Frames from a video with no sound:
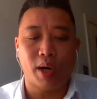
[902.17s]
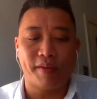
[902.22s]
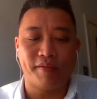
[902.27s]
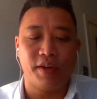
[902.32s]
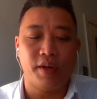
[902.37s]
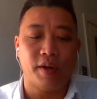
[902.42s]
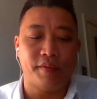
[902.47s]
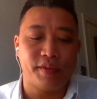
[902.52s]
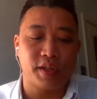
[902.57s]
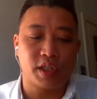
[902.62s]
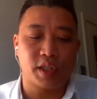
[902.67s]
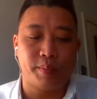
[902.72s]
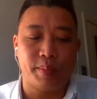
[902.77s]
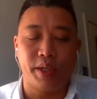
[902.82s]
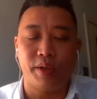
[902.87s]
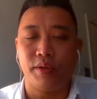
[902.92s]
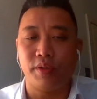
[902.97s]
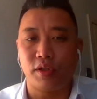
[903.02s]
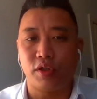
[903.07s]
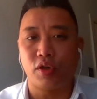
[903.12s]
who have enough
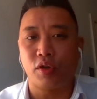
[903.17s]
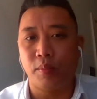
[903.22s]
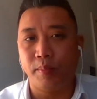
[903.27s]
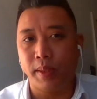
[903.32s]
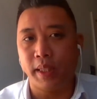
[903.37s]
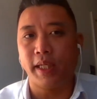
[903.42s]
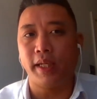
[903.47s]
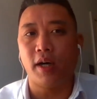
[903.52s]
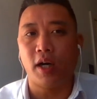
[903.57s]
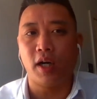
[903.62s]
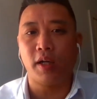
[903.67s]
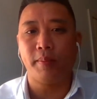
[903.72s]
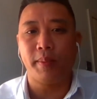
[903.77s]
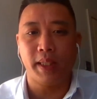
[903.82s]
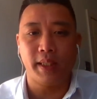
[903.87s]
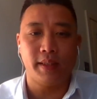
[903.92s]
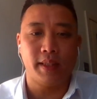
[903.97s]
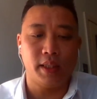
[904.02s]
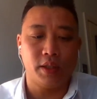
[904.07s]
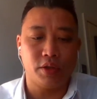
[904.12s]
experience to complete
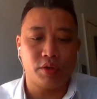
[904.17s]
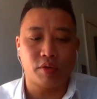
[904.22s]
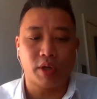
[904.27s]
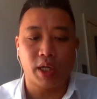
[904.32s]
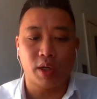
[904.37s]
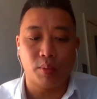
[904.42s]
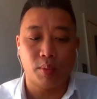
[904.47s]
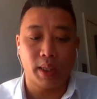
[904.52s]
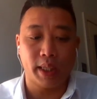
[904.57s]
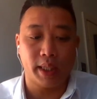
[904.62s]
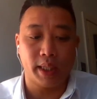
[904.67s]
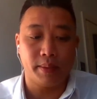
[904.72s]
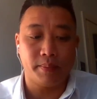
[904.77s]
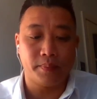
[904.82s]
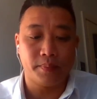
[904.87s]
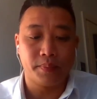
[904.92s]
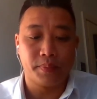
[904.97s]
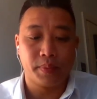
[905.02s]
IPD straight away.